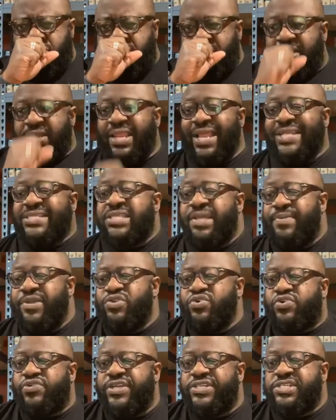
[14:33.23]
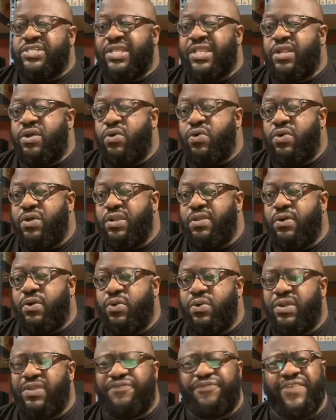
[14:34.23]
like some of you Christians that are
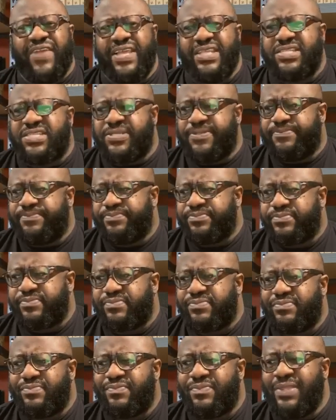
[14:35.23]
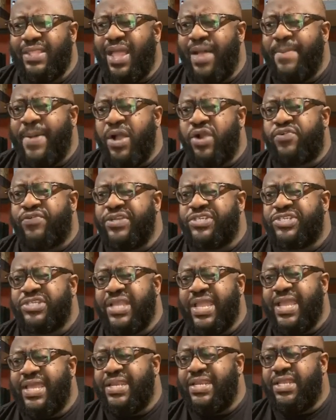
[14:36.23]
on the fence about
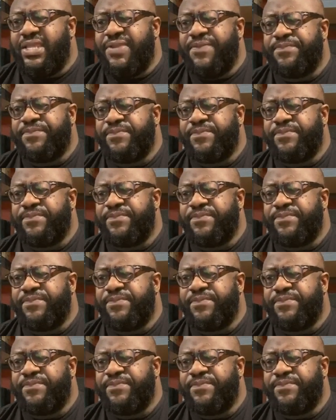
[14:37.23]
Christianity.